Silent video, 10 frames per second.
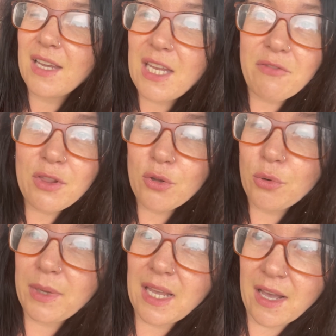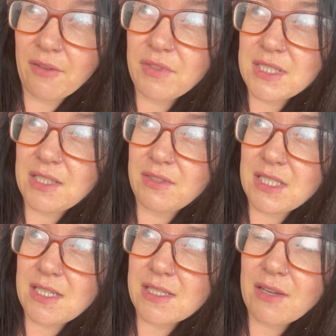Even though we have the
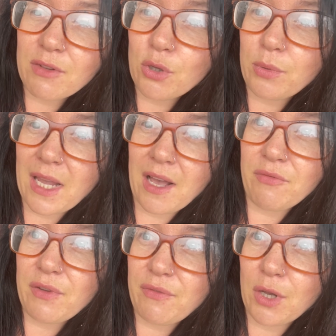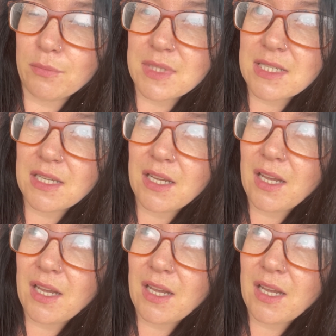DVDs, even though we have the films,